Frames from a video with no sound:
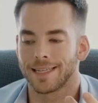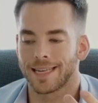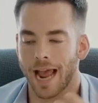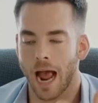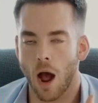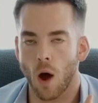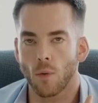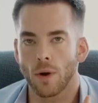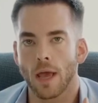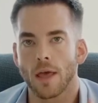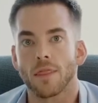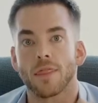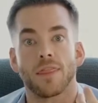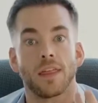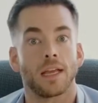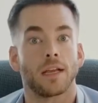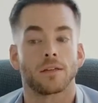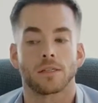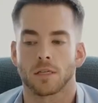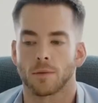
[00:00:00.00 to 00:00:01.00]
down and
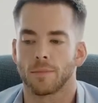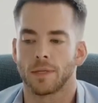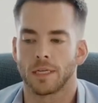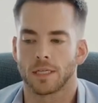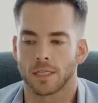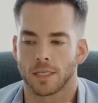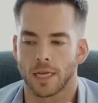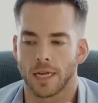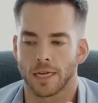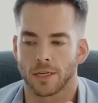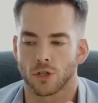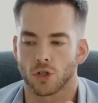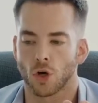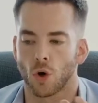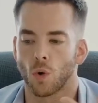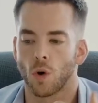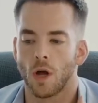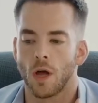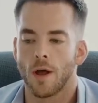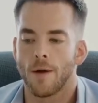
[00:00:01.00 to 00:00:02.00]
think of some of these things.
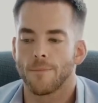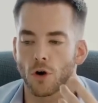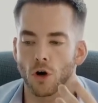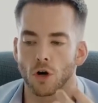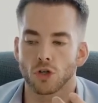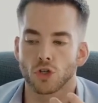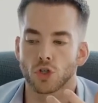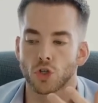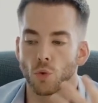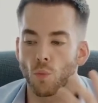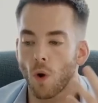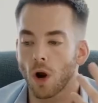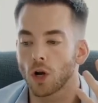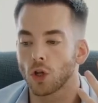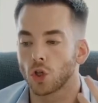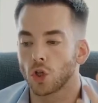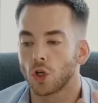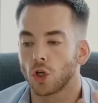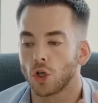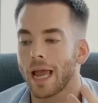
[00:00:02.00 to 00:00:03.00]
So first, you wanna
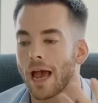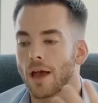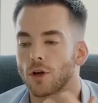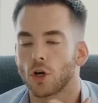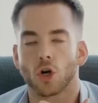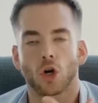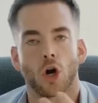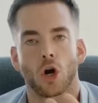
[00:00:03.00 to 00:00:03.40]
look at your